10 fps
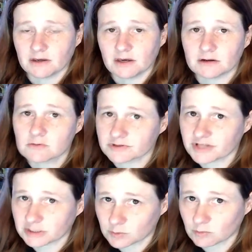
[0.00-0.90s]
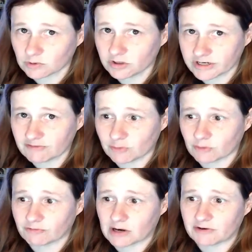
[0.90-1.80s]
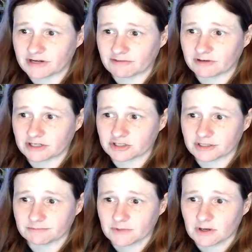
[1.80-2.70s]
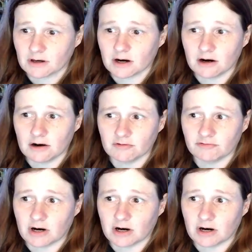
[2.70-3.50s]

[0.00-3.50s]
And of course, that's what we're looking for our definition of